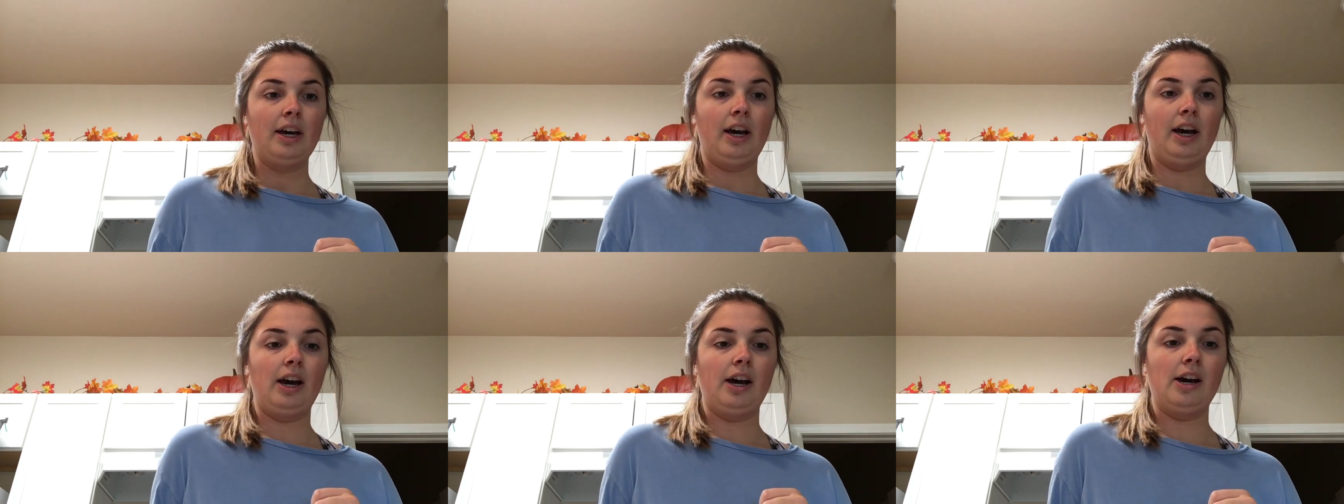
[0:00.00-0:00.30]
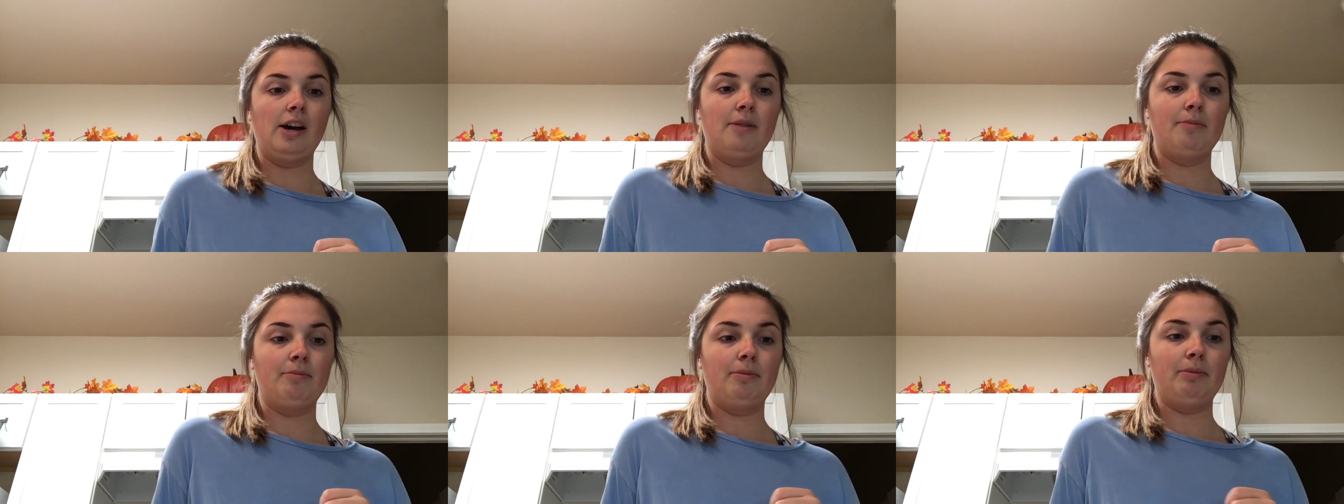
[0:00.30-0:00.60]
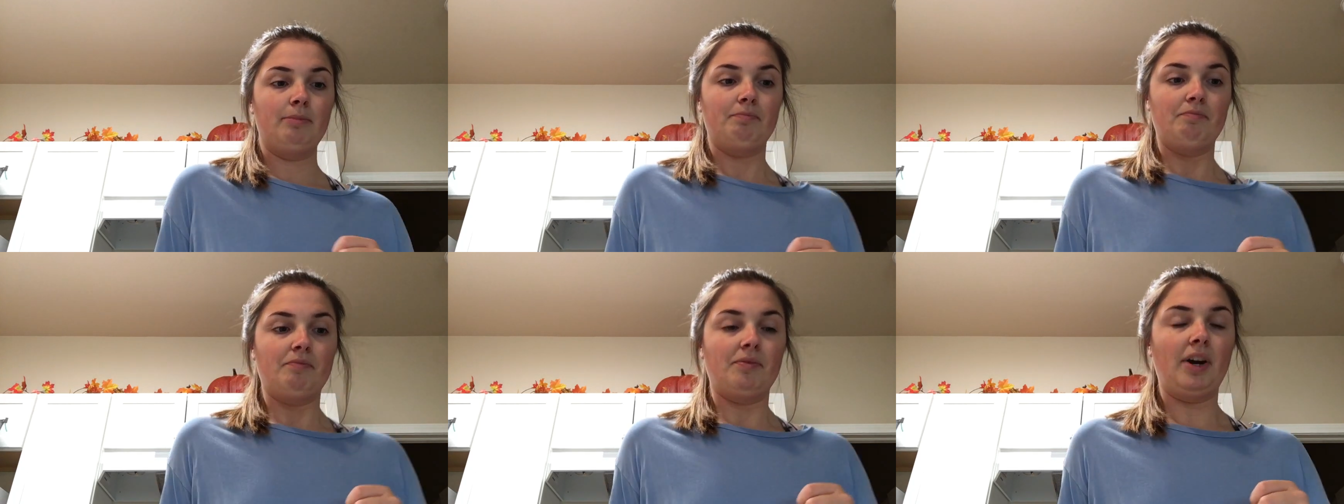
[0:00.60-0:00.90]

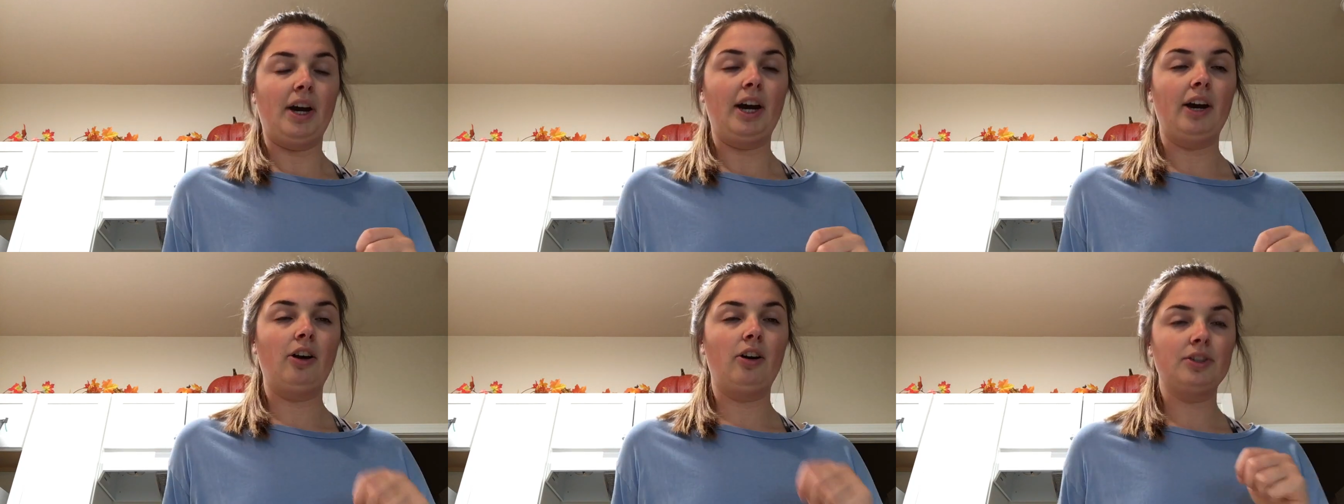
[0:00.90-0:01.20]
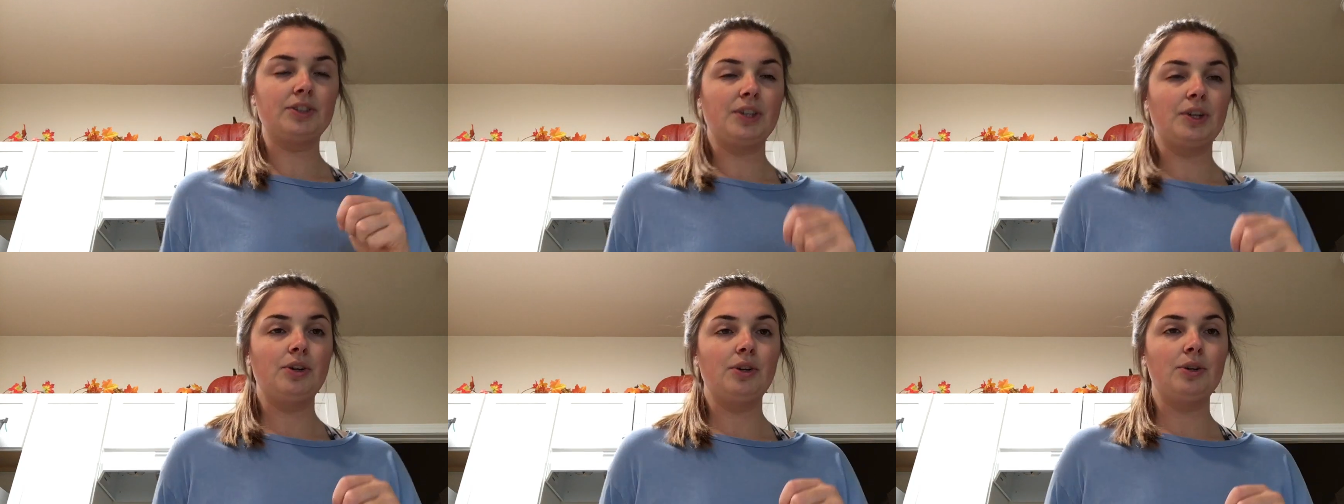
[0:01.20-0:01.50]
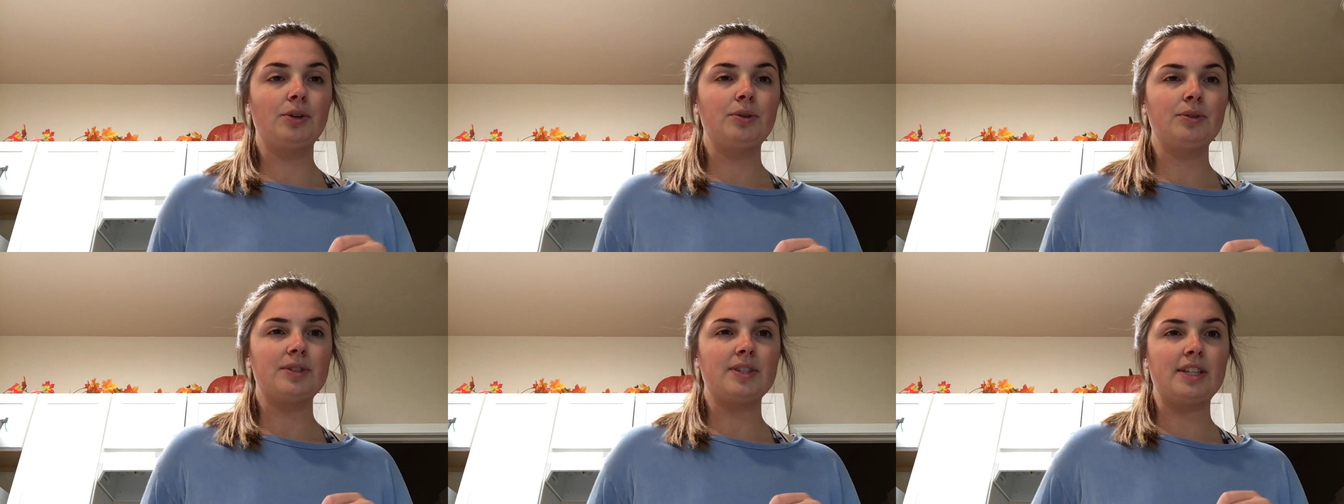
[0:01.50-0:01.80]
I
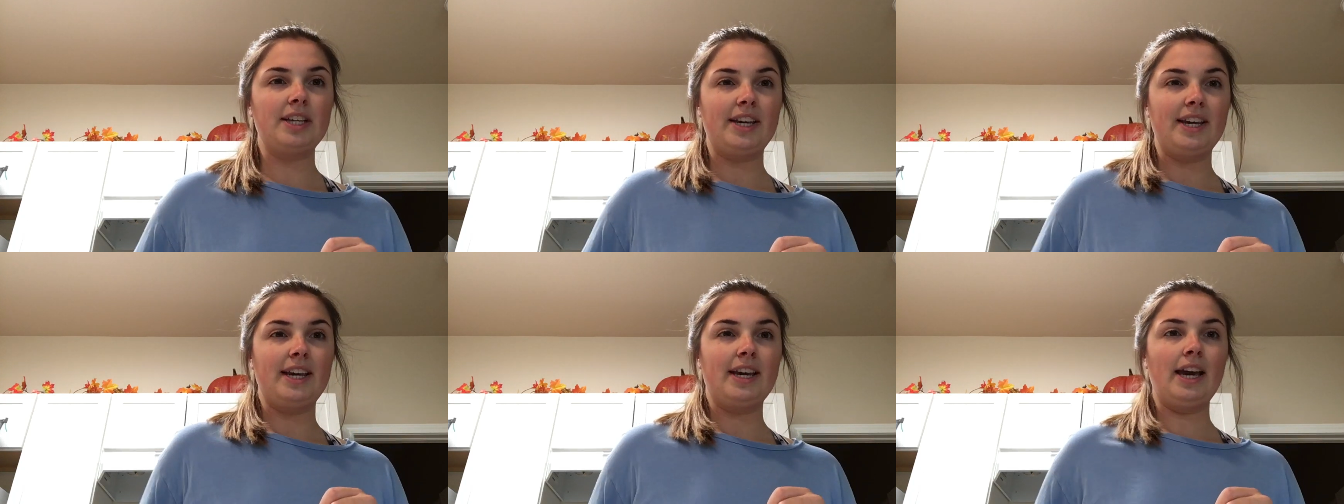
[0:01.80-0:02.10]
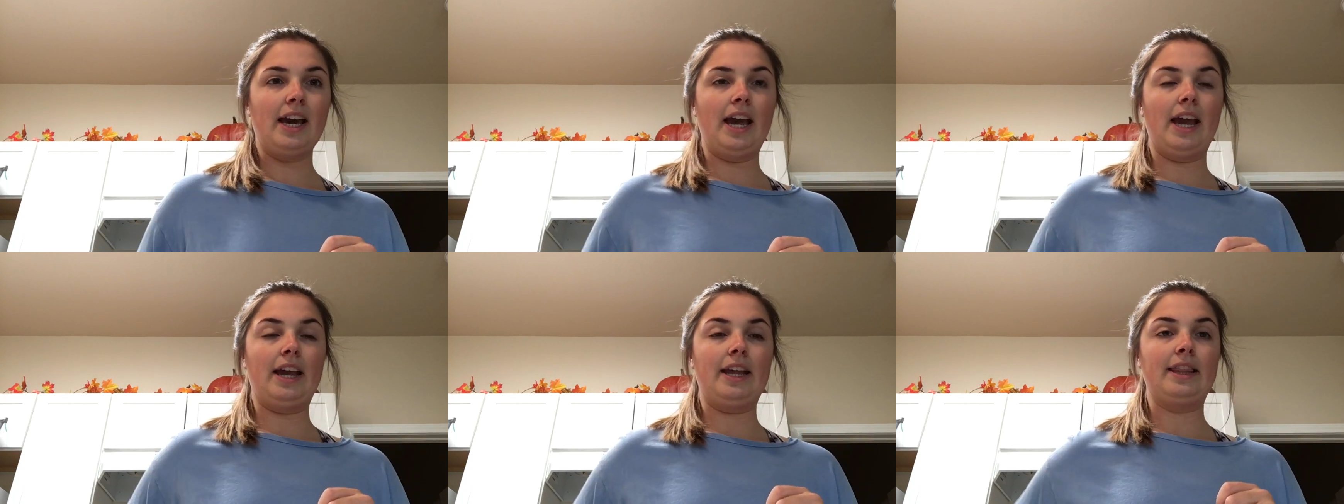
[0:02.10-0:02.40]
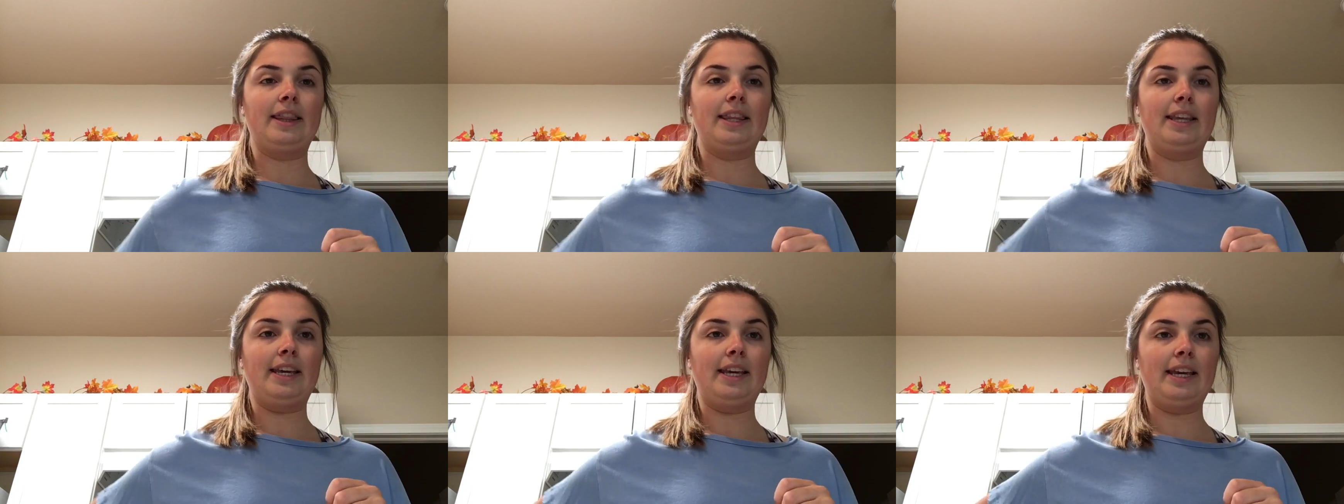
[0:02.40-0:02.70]
also see
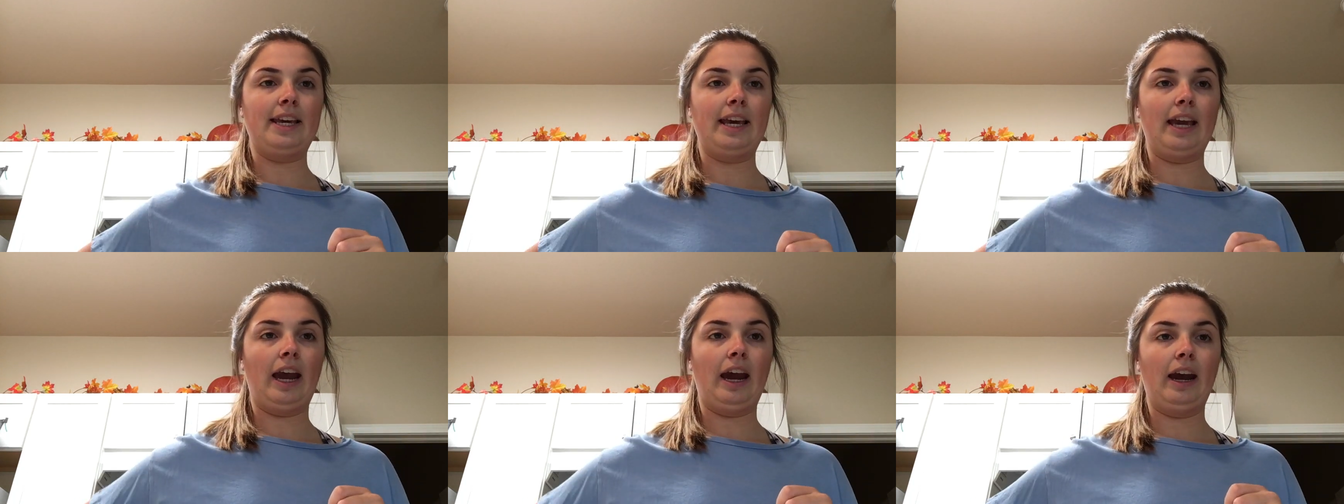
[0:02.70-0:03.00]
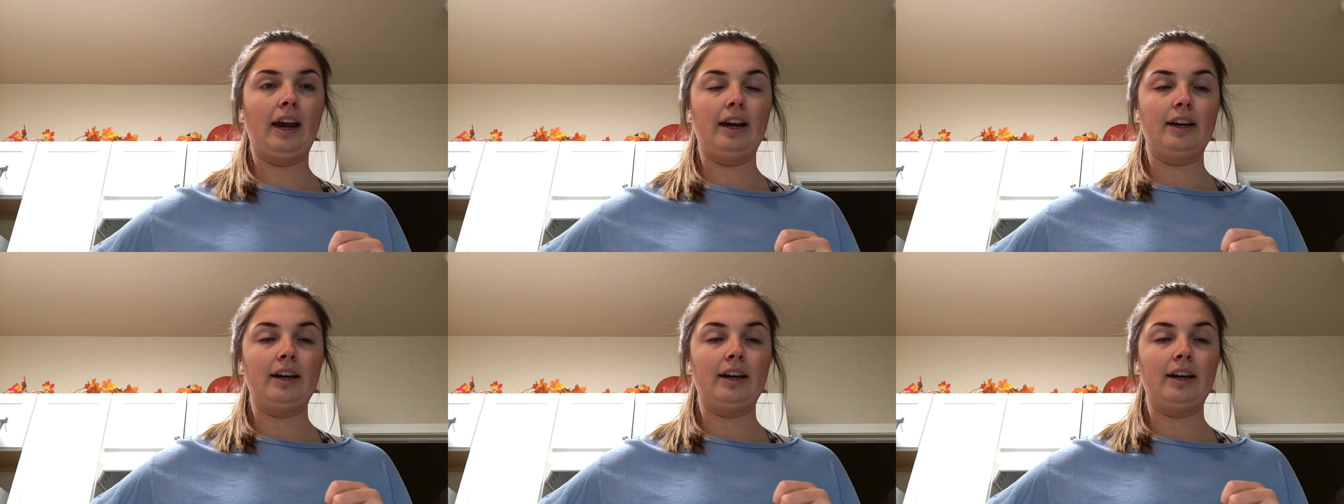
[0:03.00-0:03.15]
in the